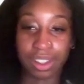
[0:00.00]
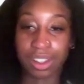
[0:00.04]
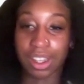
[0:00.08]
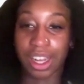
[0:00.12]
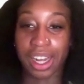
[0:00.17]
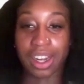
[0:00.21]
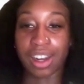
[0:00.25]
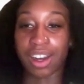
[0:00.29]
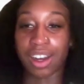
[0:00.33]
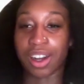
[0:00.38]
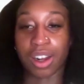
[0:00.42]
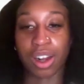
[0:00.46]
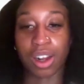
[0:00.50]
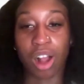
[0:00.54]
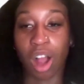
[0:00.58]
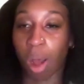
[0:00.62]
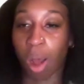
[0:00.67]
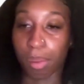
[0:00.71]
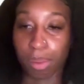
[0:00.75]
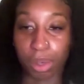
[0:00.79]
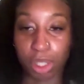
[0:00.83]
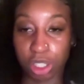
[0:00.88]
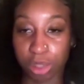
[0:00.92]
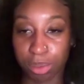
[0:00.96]
I gotta
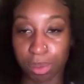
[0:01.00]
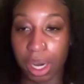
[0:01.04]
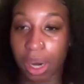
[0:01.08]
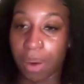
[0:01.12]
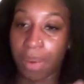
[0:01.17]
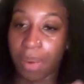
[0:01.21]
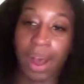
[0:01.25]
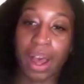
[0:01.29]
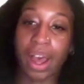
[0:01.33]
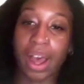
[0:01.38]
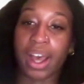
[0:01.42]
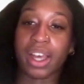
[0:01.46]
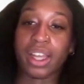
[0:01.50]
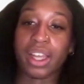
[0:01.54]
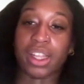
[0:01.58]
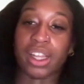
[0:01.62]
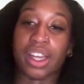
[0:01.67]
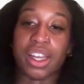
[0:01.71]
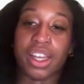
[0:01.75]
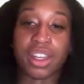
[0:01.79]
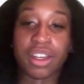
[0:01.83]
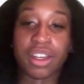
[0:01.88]
accomplish my why, like